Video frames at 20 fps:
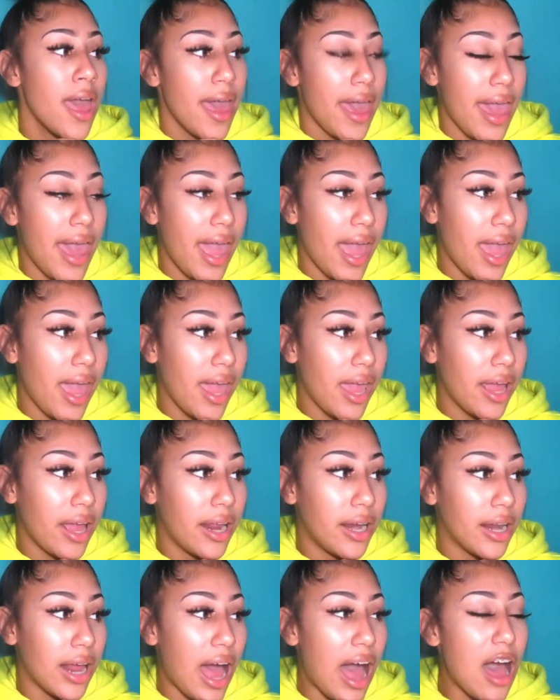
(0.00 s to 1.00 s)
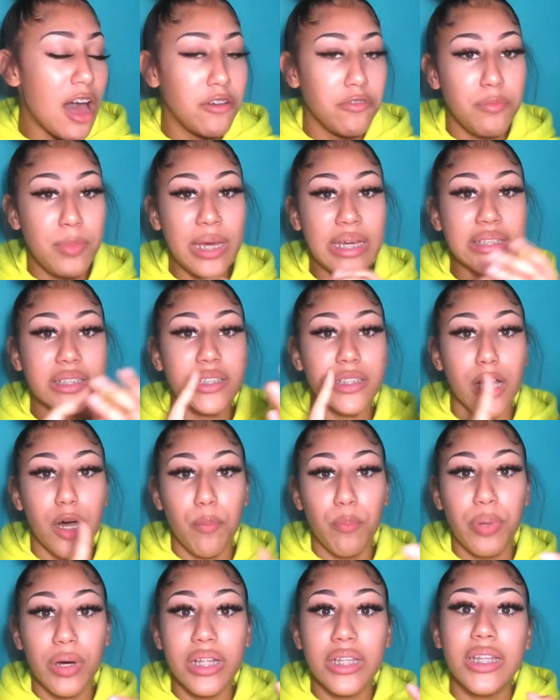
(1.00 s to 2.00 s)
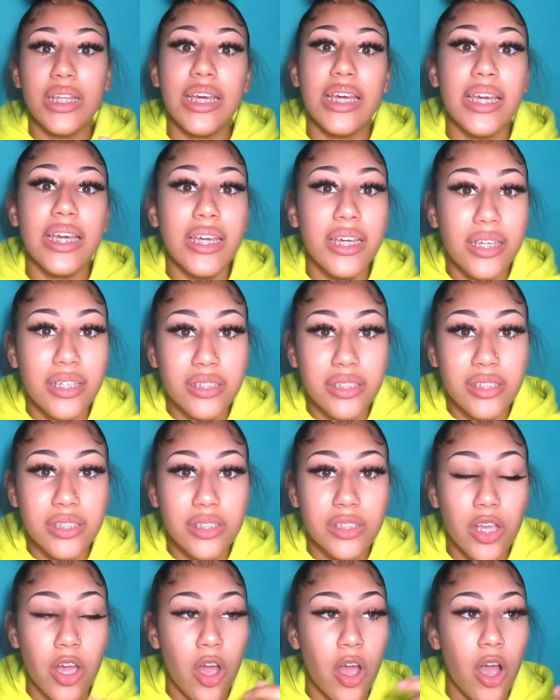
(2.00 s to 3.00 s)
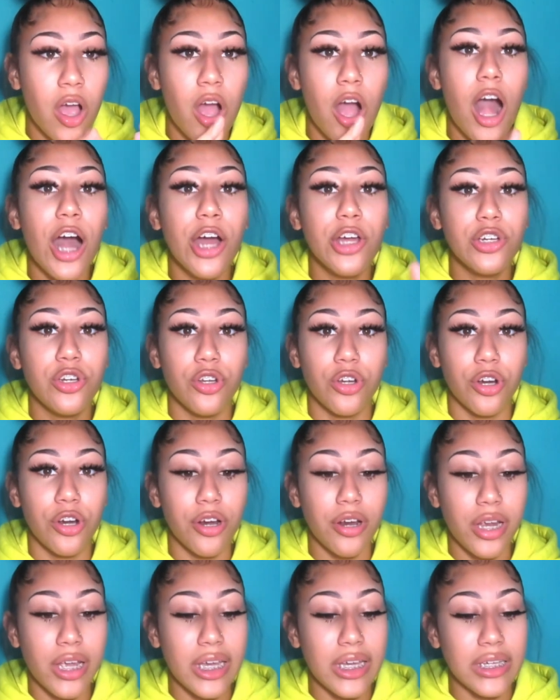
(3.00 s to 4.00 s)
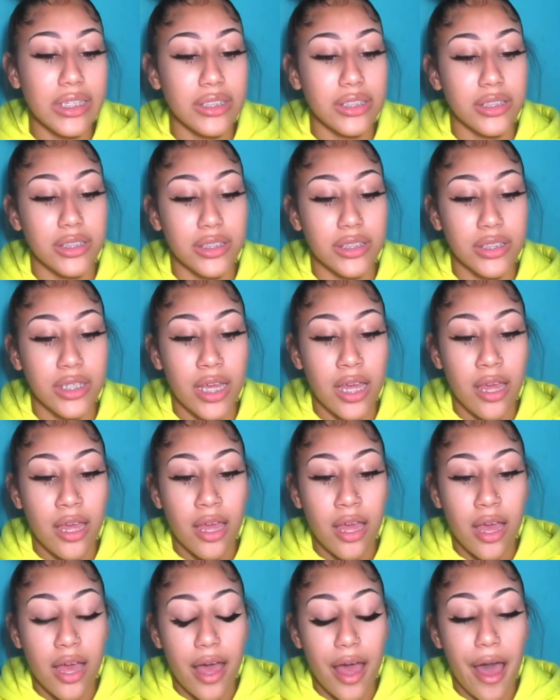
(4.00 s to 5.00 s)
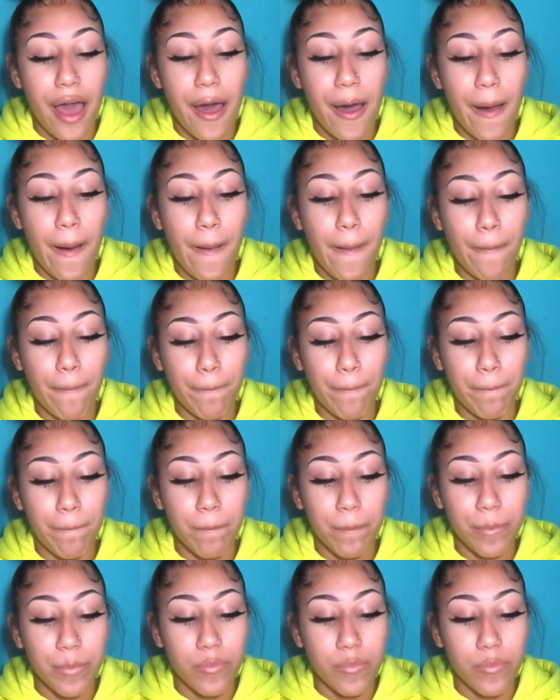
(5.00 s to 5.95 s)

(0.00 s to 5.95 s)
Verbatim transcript: And I've been to Belize, Honduras, um,